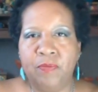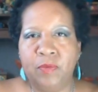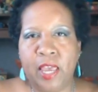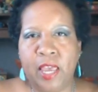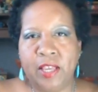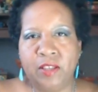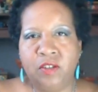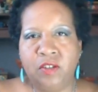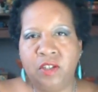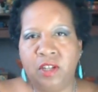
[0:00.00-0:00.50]

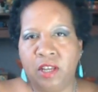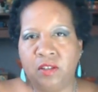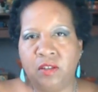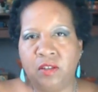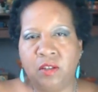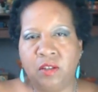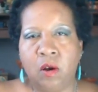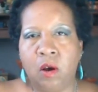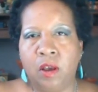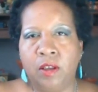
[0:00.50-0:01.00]
has just
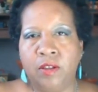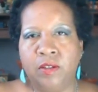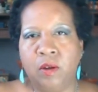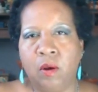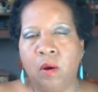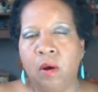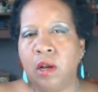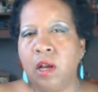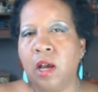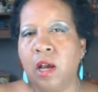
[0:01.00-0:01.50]
caused
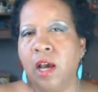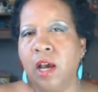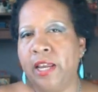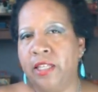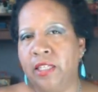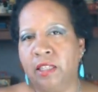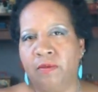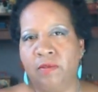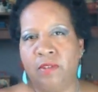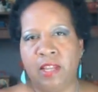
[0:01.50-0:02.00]
all
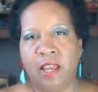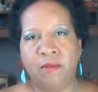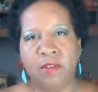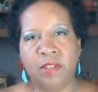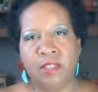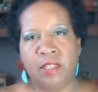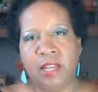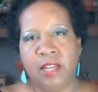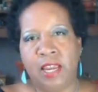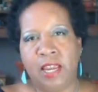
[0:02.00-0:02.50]
kinds of
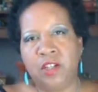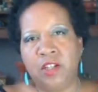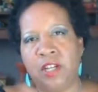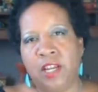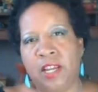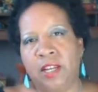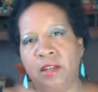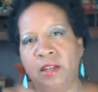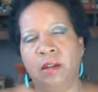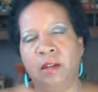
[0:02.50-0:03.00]

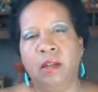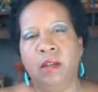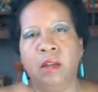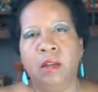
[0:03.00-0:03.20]
devastation